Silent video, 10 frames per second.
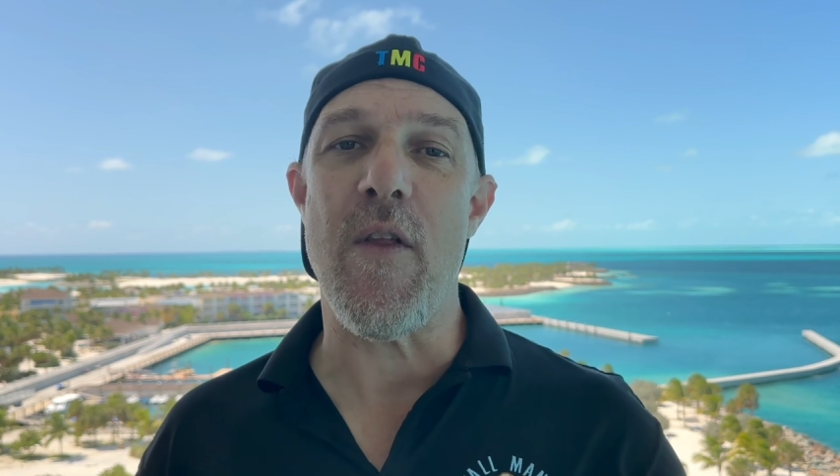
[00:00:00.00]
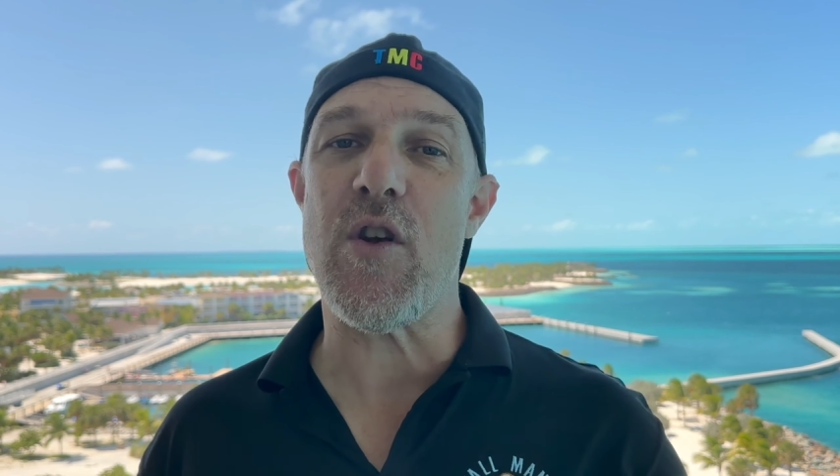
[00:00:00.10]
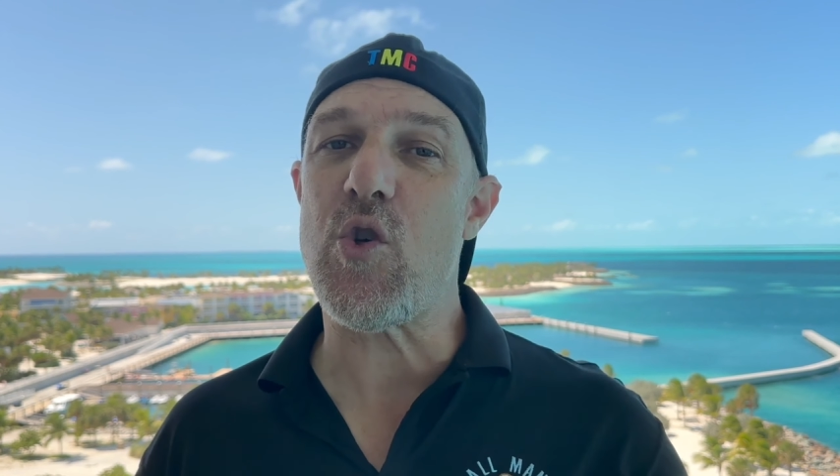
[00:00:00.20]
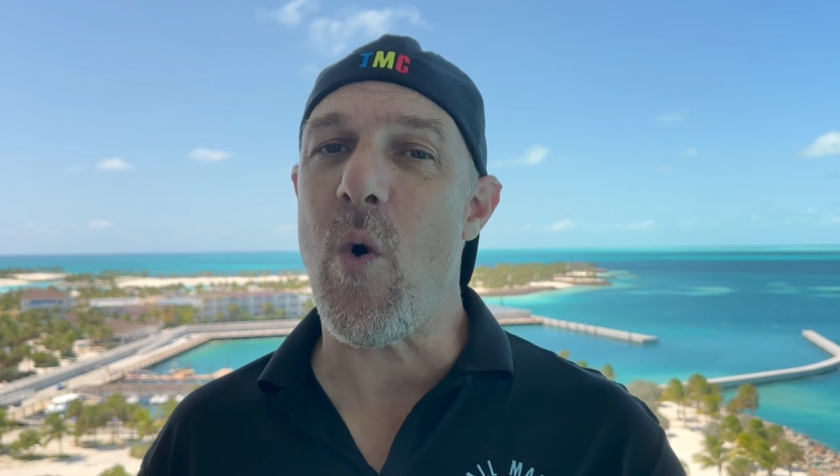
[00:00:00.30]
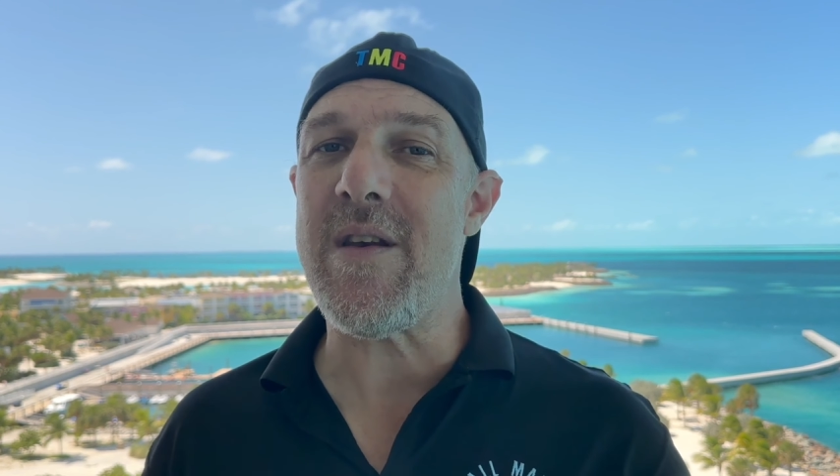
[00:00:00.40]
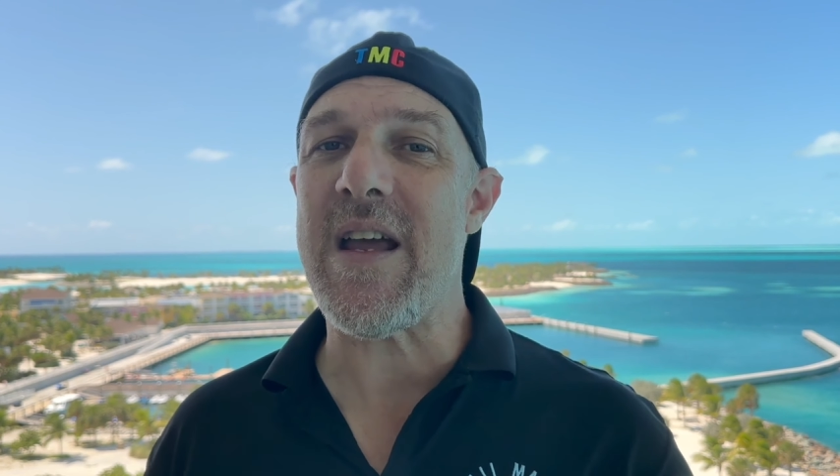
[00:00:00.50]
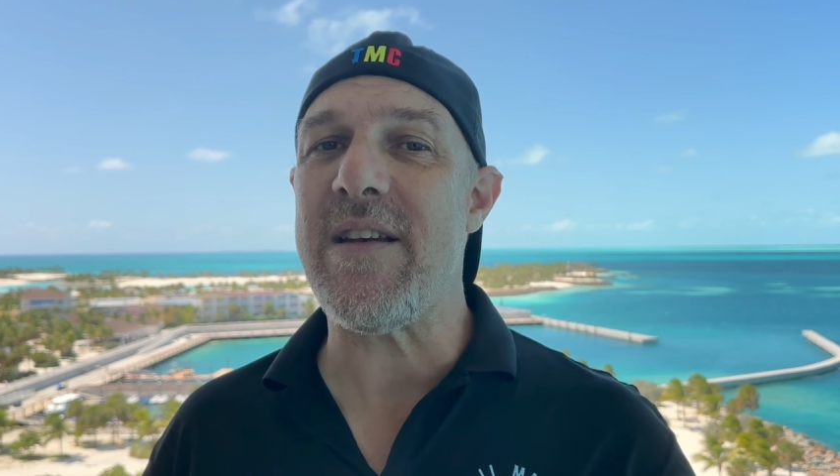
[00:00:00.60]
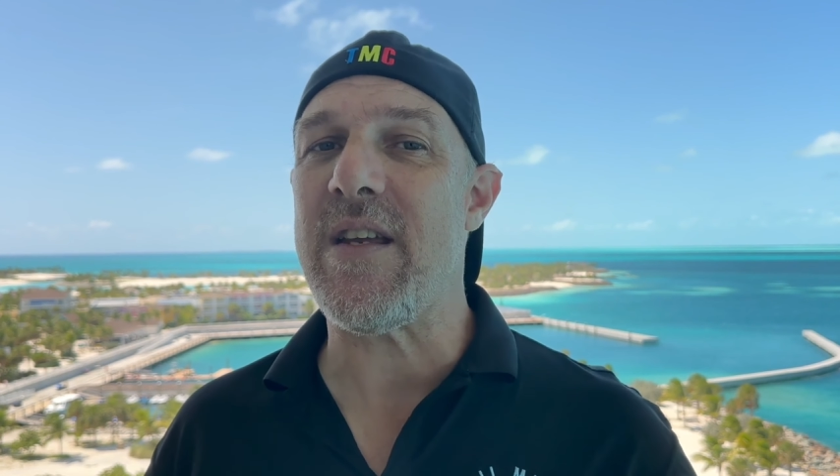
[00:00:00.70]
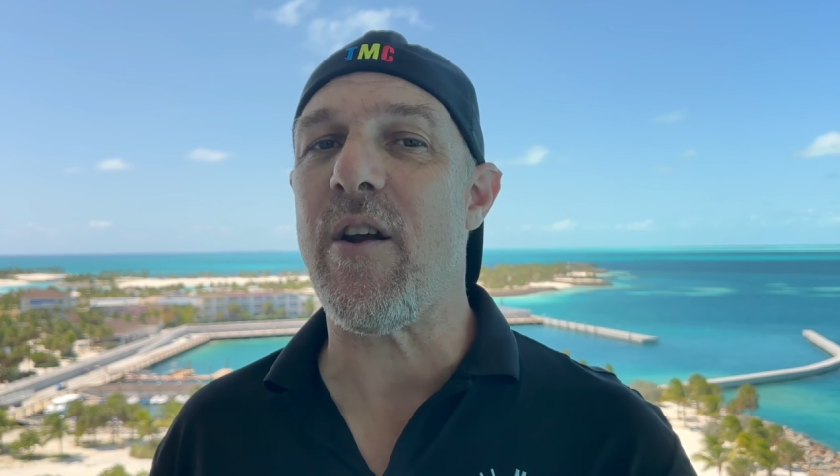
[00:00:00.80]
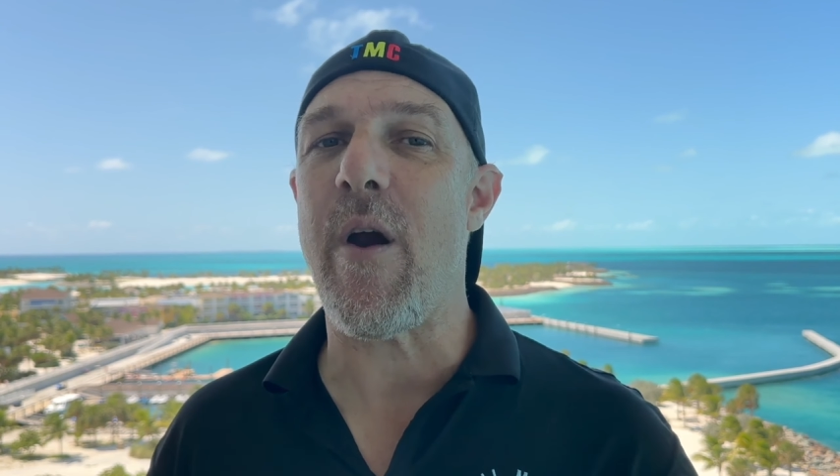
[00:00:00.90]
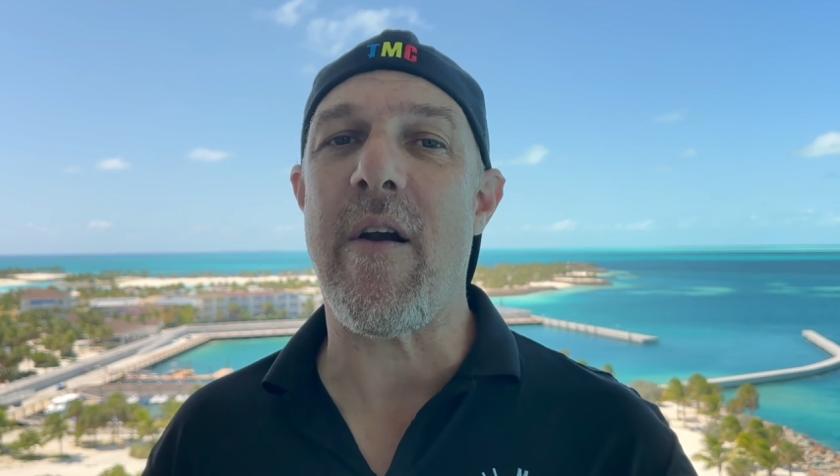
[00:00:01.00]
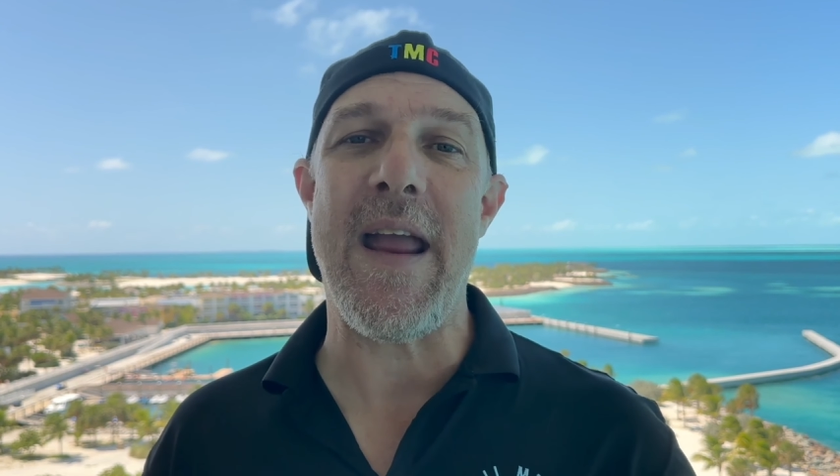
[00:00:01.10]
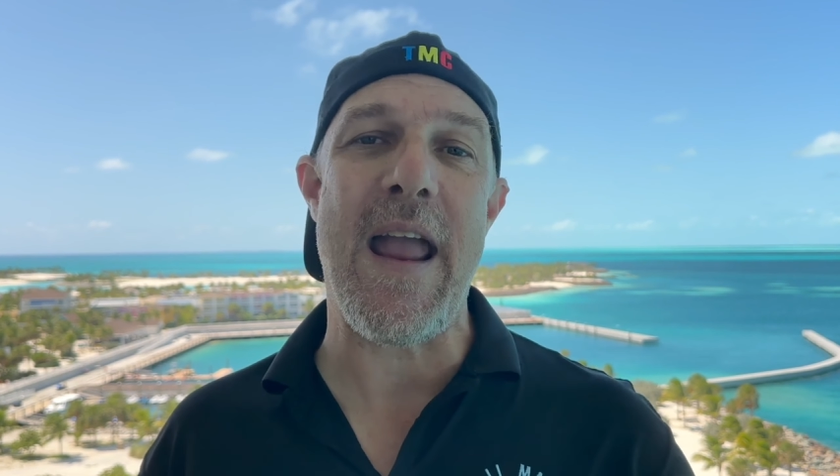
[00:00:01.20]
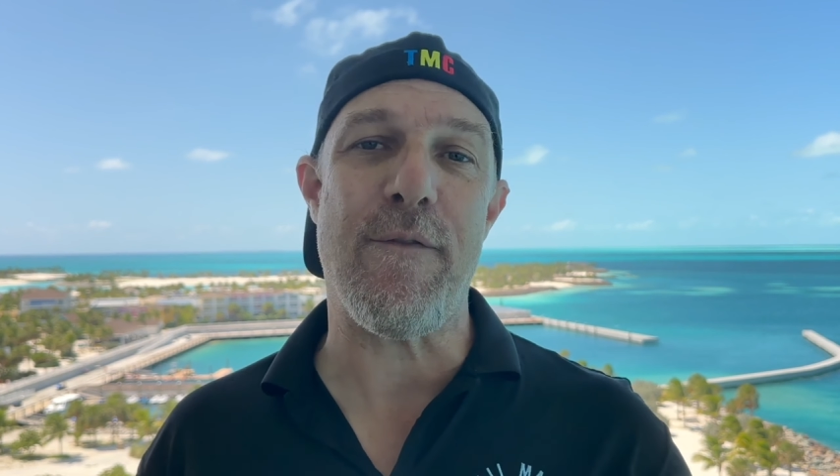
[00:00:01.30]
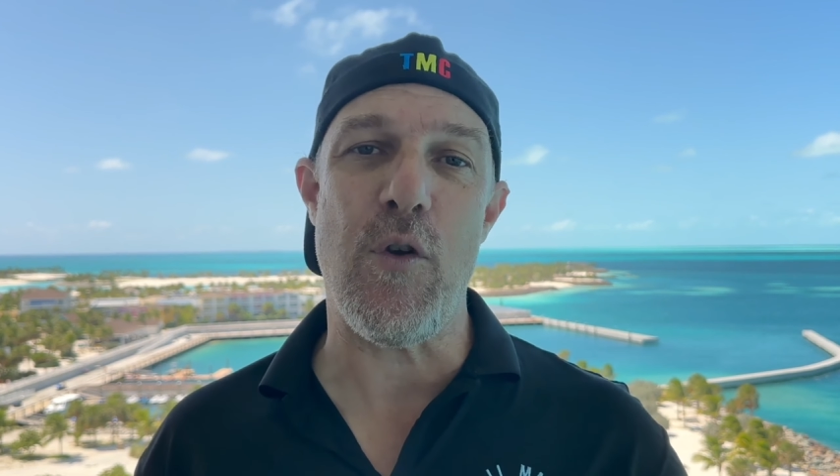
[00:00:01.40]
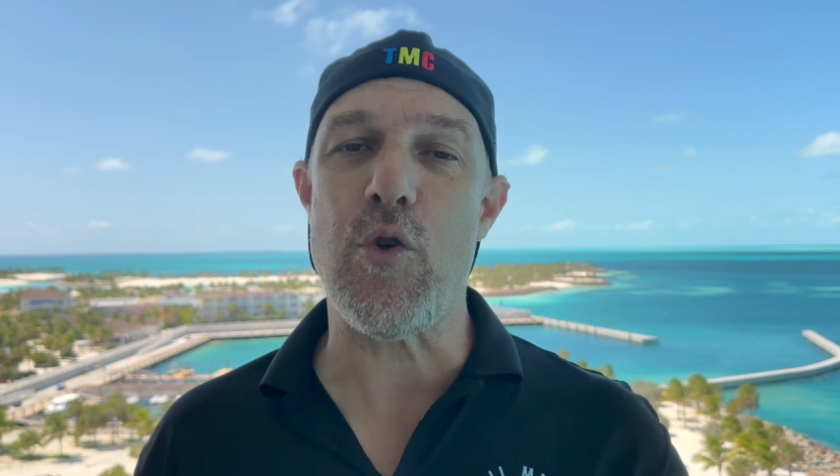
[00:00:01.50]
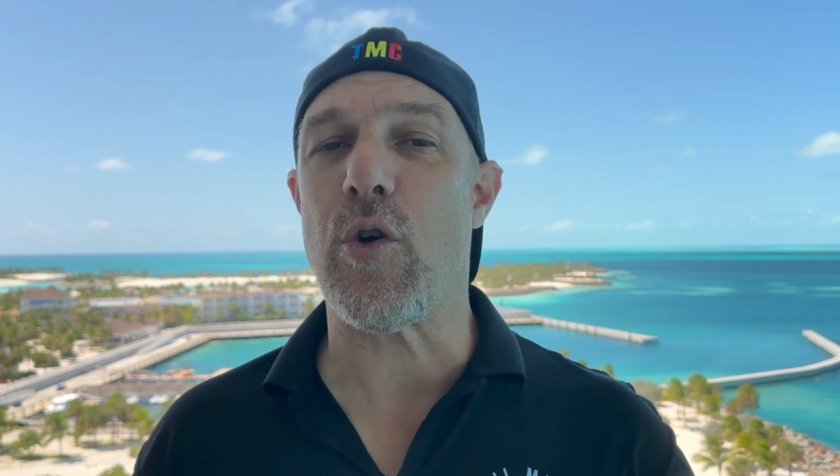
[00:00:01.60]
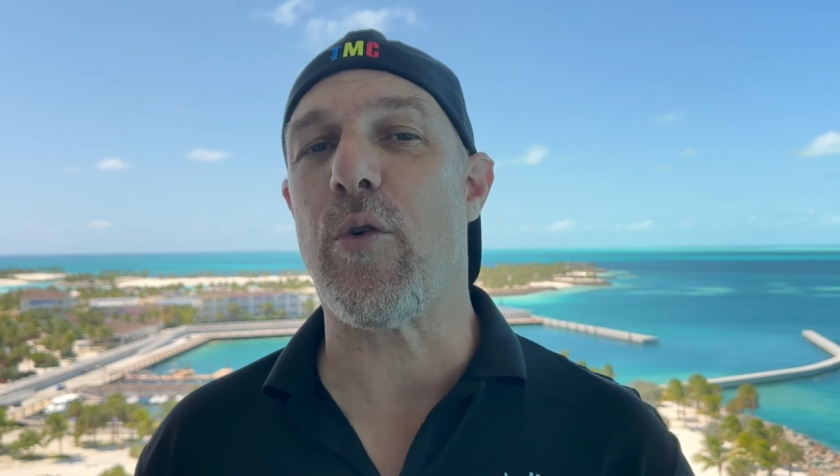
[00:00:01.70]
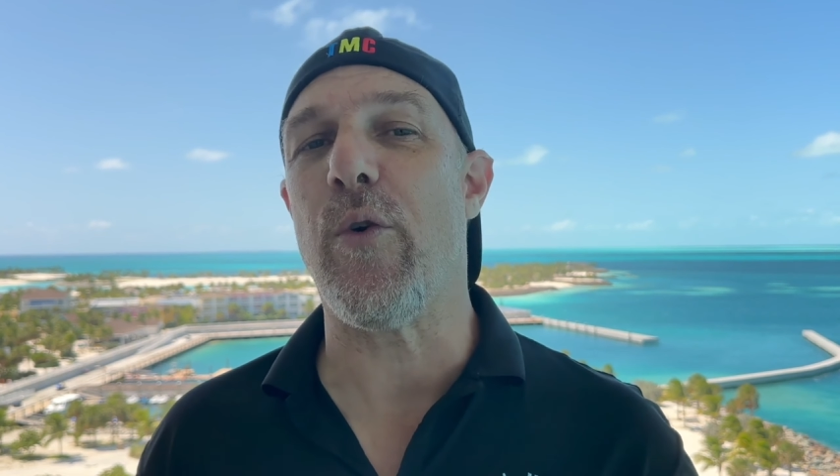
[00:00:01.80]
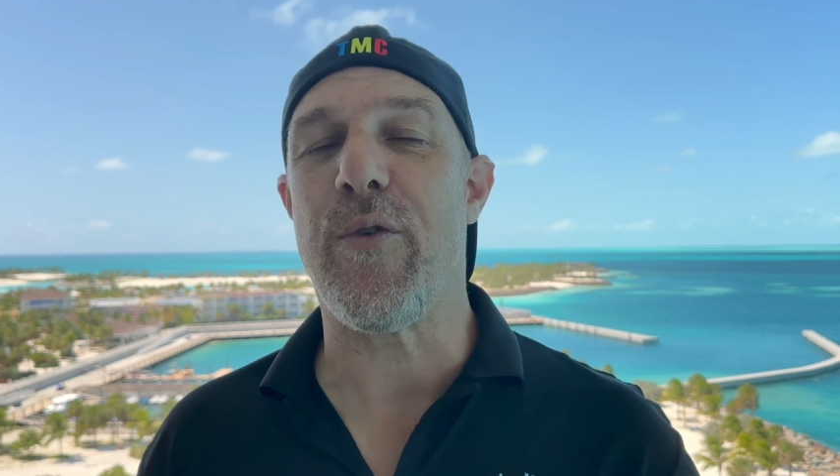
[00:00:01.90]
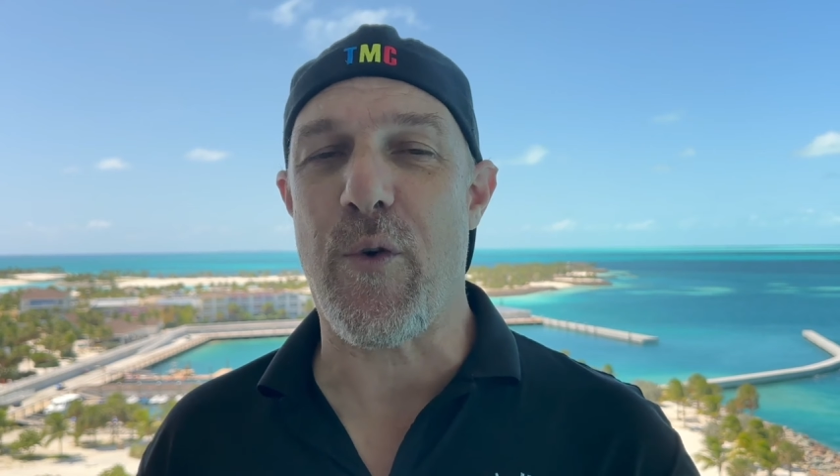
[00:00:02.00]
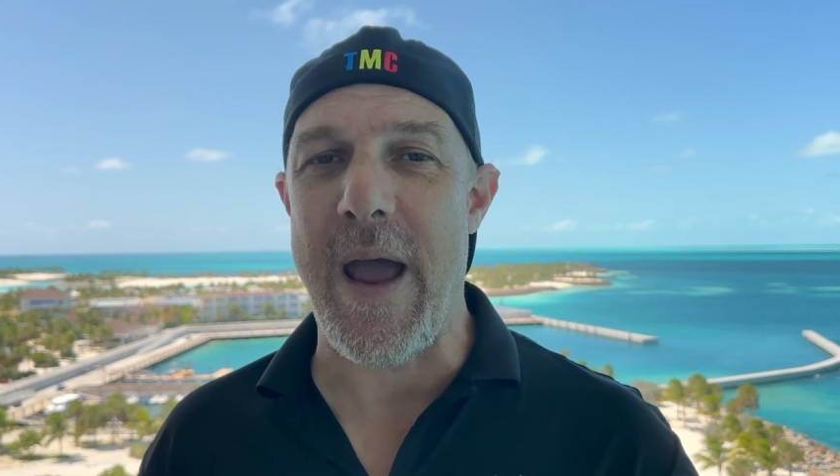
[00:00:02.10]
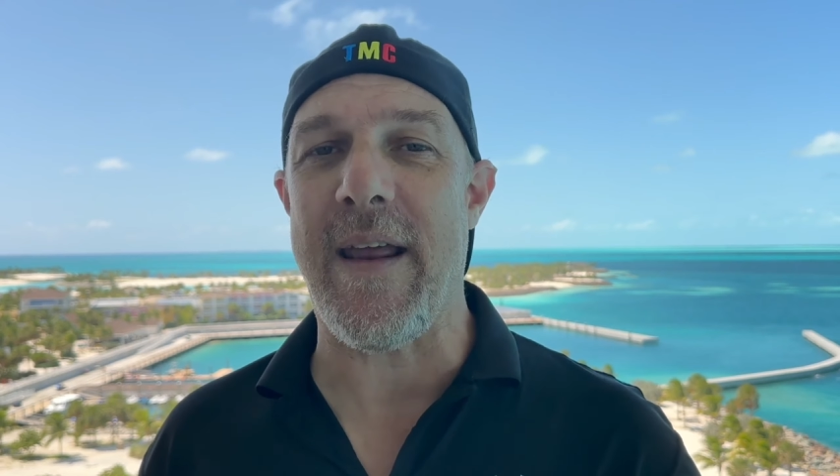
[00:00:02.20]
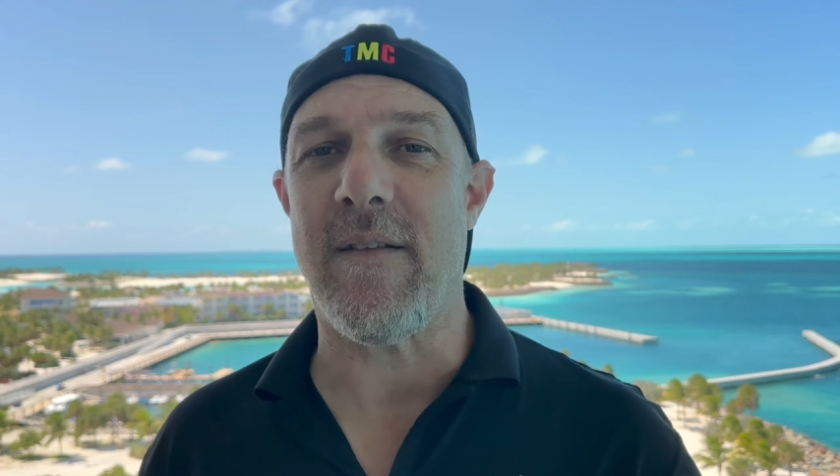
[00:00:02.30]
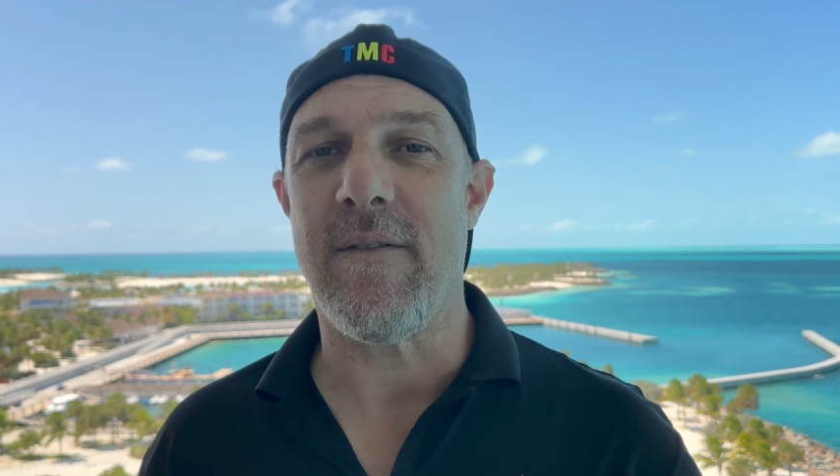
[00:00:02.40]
the shortened itinerary a future cruise credit.